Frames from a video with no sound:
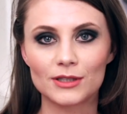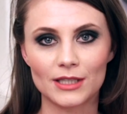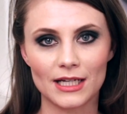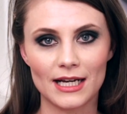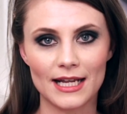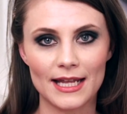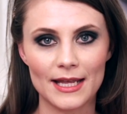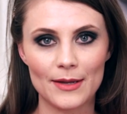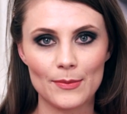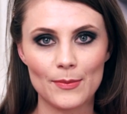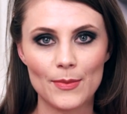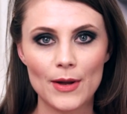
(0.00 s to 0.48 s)

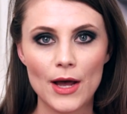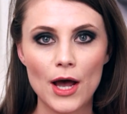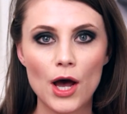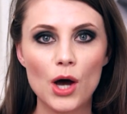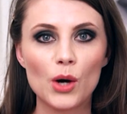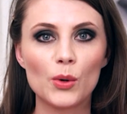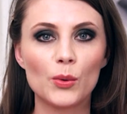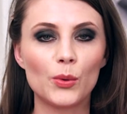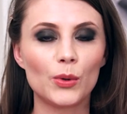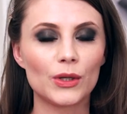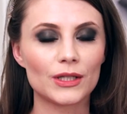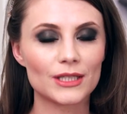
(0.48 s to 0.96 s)
clip
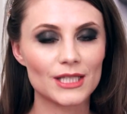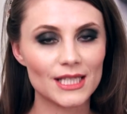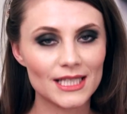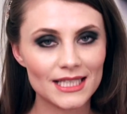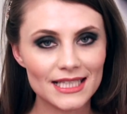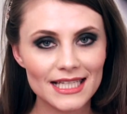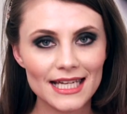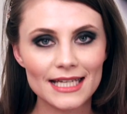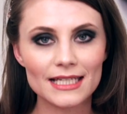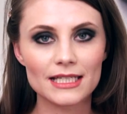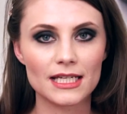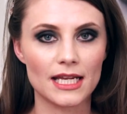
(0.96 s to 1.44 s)
will
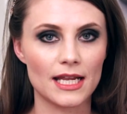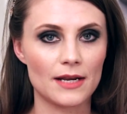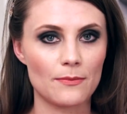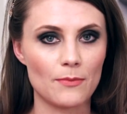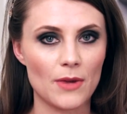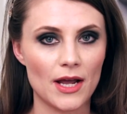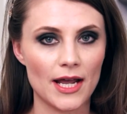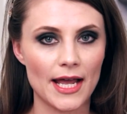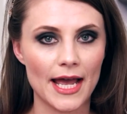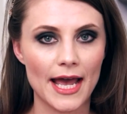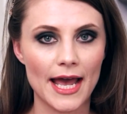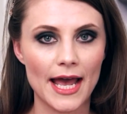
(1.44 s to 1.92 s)
sit in
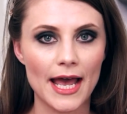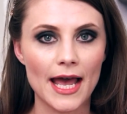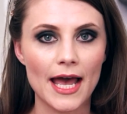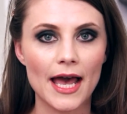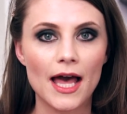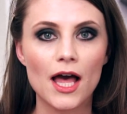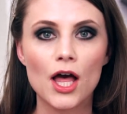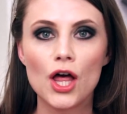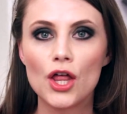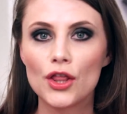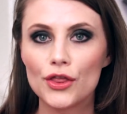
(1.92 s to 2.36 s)
my hair,